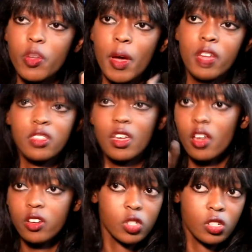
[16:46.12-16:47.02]
path
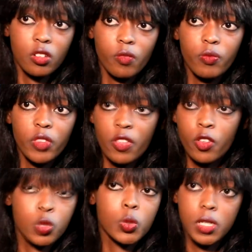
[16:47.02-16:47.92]
their
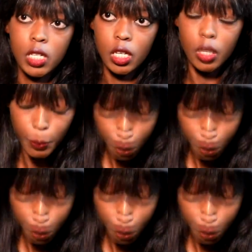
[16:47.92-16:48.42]
thoughts will take.